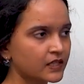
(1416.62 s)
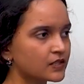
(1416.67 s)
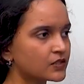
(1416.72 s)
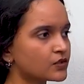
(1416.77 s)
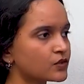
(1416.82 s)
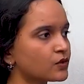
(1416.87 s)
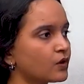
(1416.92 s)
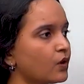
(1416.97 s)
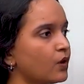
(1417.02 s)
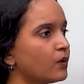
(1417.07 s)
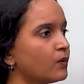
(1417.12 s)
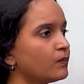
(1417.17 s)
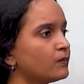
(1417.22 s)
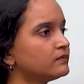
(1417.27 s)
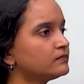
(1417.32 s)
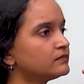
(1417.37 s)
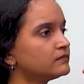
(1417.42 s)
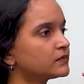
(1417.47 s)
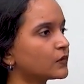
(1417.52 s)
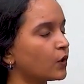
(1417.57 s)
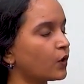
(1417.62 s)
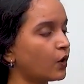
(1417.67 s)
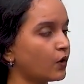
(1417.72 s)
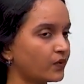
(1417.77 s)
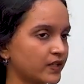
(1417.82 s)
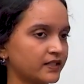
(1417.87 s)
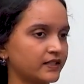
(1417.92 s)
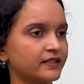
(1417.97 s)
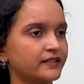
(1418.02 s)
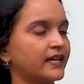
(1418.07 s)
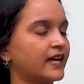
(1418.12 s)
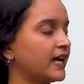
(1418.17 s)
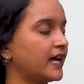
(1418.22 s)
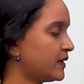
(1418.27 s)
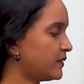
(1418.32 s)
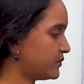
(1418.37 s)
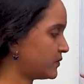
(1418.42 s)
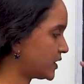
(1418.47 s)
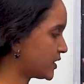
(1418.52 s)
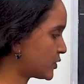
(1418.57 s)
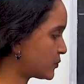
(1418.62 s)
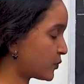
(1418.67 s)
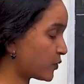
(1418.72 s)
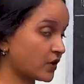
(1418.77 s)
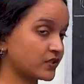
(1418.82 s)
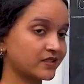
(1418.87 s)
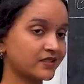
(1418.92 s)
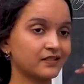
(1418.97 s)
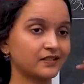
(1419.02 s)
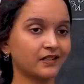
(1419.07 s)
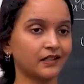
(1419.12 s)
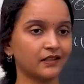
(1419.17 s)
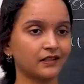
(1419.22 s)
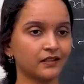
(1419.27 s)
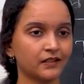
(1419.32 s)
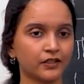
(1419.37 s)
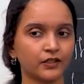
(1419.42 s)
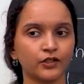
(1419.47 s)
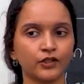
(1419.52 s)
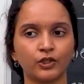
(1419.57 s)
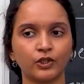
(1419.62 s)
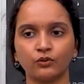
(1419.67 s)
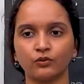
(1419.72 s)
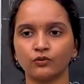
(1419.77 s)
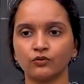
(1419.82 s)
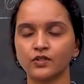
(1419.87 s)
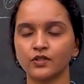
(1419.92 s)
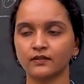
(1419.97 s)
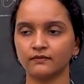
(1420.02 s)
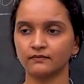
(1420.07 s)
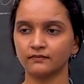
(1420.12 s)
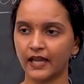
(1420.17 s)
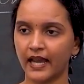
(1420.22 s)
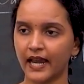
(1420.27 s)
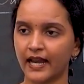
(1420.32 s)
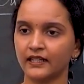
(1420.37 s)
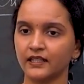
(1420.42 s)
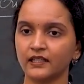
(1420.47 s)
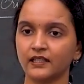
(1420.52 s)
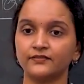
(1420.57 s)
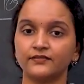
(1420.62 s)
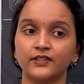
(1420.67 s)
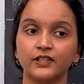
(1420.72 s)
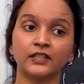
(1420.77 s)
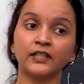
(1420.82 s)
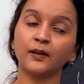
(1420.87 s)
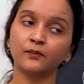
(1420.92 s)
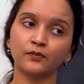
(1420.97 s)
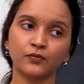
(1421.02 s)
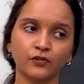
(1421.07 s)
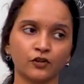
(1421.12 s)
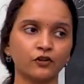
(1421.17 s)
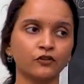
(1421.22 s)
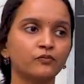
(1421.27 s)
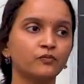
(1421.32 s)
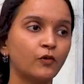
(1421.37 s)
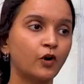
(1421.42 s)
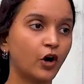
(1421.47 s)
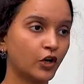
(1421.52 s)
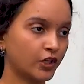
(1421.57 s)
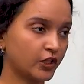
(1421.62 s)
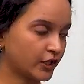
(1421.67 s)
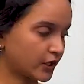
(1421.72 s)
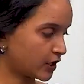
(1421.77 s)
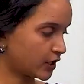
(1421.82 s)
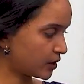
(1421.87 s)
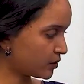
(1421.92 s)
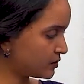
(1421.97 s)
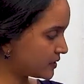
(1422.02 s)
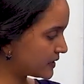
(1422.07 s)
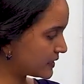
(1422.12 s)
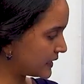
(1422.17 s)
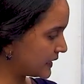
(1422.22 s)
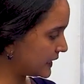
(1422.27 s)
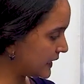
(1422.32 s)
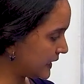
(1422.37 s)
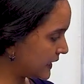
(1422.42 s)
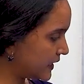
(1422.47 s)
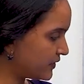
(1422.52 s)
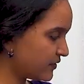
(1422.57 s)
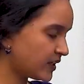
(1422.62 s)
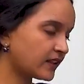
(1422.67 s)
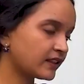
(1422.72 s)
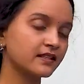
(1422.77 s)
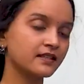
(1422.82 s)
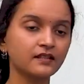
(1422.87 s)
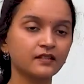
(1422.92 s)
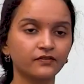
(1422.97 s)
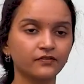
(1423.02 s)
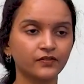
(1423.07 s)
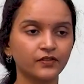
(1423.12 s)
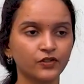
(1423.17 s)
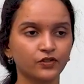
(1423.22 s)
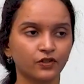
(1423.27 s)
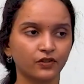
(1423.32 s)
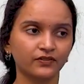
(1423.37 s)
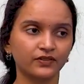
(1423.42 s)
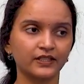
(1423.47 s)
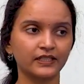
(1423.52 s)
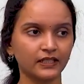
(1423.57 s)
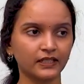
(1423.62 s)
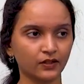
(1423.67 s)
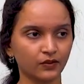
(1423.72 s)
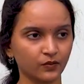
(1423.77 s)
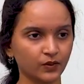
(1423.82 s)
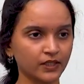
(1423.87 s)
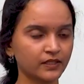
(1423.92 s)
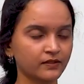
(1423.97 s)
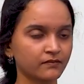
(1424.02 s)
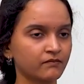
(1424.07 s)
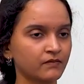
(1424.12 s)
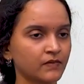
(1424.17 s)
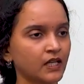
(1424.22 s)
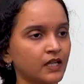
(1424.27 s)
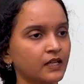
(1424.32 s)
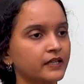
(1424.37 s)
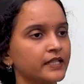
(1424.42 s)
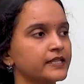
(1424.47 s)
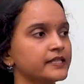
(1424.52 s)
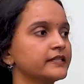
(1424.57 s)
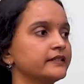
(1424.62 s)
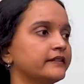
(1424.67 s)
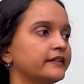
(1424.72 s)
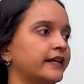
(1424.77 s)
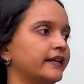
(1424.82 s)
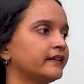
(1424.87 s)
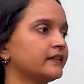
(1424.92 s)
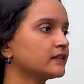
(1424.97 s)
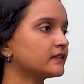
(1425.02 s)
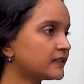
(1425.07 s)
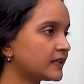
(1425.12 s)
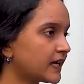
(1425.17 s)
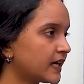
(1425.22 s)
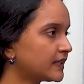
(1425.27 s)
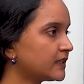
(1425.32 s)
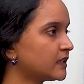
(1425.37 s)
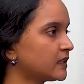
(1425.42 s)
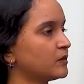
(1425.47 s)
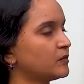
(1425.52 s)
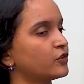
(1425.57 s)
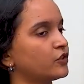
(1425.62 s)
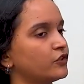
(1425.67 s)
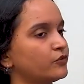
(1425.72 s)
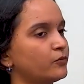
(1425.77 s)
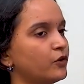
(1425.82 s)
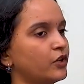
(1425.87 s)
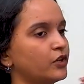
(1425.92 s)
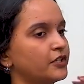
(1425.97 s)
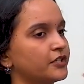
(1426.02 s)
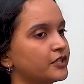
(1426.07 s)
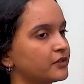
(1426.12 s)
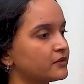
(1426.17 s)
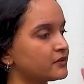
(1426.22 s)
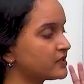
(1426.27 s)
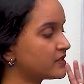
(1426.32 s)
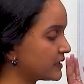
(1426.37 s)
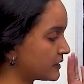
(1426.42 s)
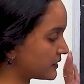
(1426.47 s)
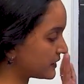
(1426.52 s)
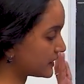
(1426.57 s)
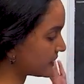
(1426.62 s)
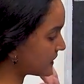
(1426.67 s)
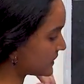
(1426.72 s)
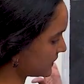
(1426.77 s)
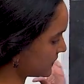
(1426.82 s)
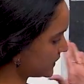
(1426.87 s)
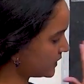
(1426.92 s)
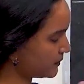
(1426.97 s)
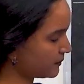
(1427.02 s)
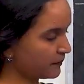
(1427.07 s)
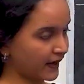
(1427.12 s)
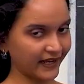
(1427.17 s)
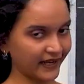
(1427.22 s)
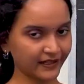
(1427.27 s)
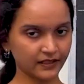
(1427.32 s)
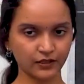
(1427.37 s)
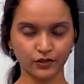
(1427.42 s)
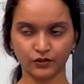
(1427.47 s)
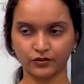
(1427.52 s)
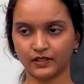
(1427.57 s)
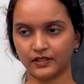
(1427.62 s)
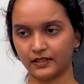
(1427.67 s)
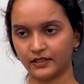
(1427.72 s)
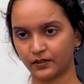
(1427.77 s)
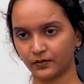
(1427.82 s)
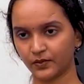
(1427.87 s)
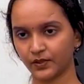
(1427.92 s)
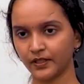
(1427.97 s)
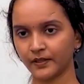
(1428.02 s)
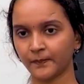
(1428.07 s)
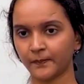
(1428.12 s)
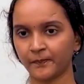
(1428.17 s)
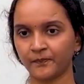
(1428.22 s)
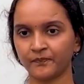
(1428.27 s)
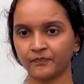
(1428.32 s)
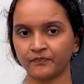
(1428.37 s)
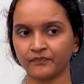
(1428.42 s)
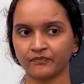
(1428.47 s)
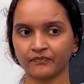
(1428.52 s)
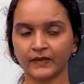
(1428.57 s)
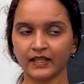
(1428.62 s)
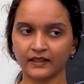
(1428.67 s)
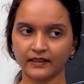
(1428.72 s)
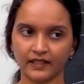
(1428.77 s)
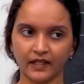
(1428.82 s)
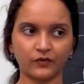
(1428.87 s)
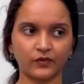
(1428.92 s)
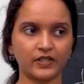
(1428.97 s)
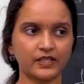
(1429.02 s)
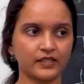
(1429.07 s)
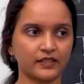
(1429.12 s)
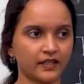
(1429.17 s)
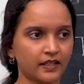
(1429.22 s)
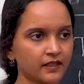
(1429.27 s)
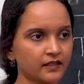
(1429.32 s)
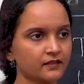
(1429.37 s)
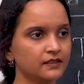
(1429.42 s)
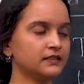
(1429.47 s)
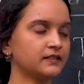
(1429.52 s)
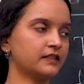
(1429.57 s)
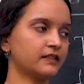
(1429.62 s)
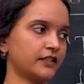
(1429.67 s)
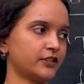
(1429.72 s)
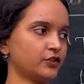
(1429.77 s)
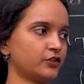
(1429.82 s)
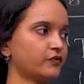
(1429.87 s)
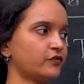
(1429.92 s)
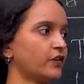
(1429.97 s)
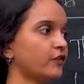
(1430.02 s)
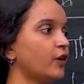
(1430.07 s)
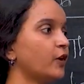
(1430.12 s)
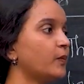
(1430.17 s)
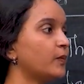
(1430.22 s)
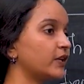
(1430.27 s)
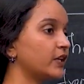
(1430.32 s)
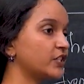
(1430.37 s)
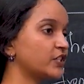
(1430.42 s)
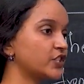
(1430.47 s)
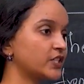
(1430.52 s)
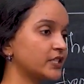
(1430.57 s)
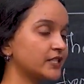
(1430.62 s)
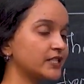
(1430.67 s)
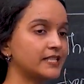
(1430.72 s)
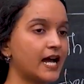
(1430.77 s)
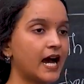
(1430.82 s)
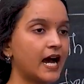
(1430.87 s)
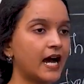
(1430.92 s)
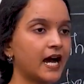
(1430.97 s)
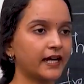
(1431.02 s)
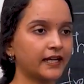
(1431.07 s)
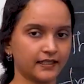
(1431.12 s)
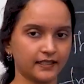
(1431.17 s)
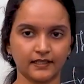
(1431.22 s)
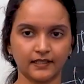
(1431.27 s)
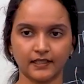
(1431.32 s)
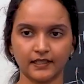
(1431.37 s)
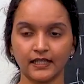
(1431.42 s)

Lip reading: So over the time this process continues, and if the number of molecules leaving the surface of the liquid is greater than the number of molecules returning back to the liquid, then we say the rate of evaporation is higher.